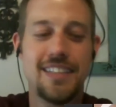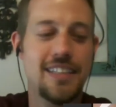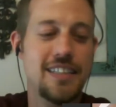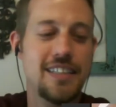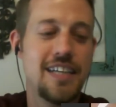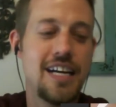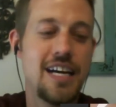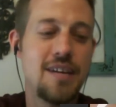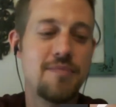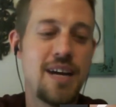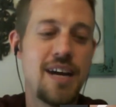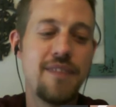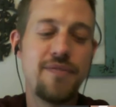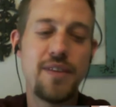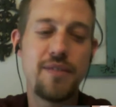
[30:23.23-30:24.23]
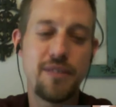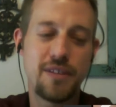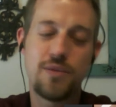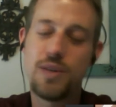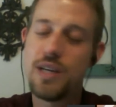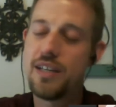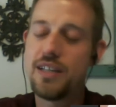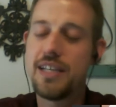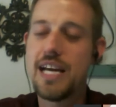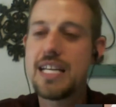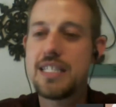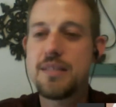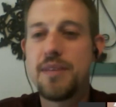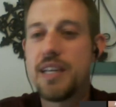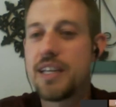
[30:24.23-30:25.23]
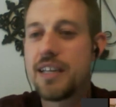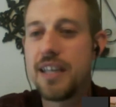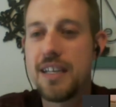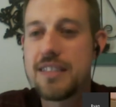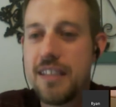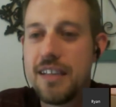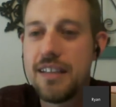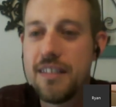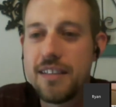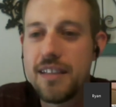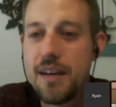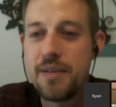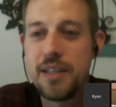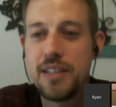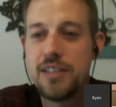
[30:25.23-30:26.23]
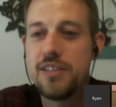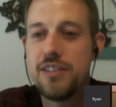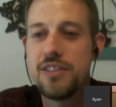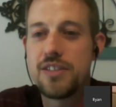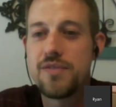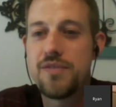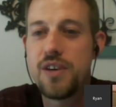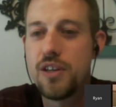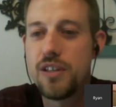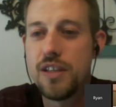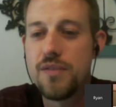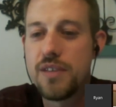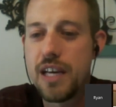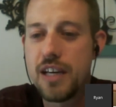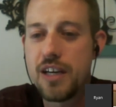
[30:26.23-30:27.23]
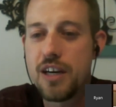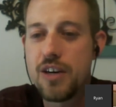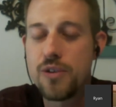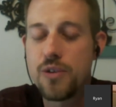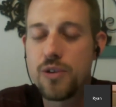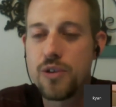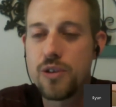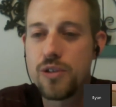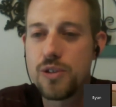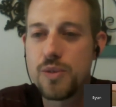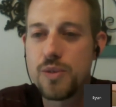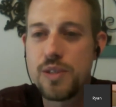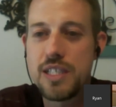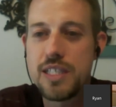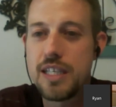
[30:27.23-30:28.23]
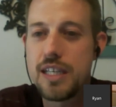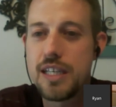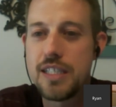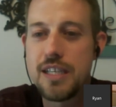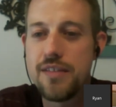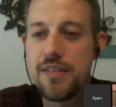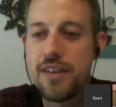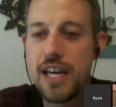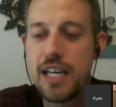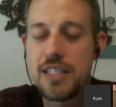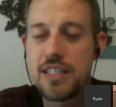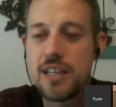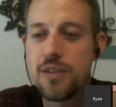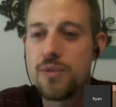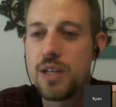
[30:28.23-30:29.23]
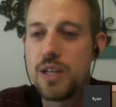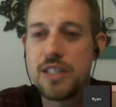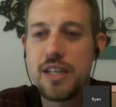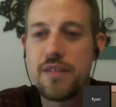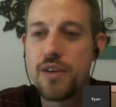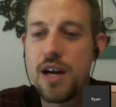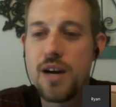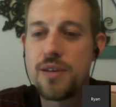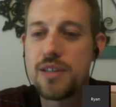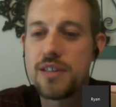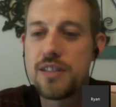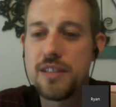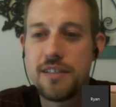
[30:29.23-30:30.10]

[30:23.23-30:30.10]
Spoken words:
My favorite, well, it has to be Augusta. I mean, you just fall in love with that golf course when you see it on TV. I could sit and watch that for hours.